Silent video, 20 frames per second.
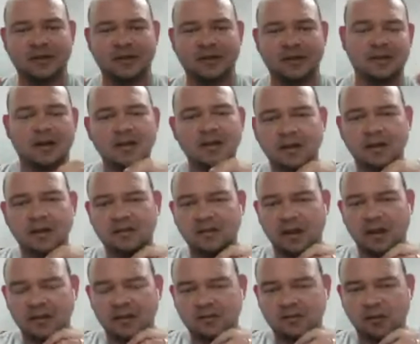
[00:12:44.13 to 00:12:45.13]
torque is
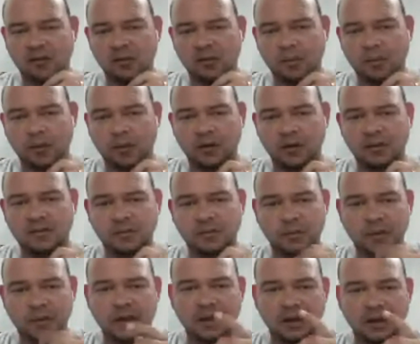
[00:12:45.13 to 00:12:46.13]
not so important.
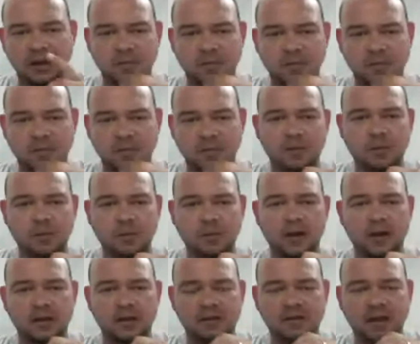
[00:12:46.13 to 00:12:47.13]
Speed is more
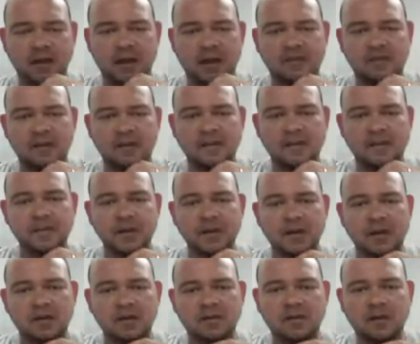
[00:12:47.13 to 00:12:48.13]
important in this case.
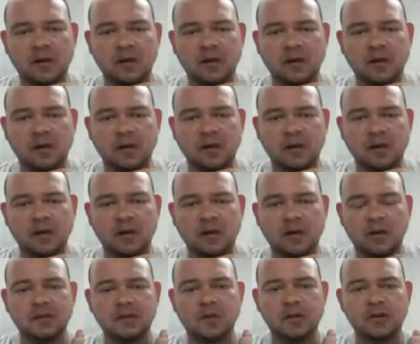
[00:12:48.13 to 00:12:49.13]
So,
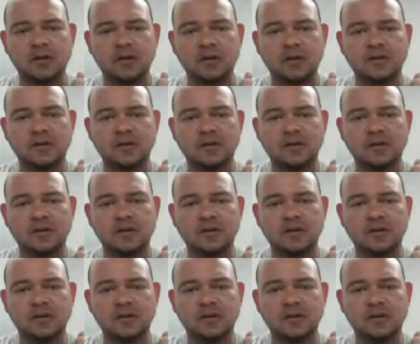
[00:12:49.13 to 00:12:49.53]
of course,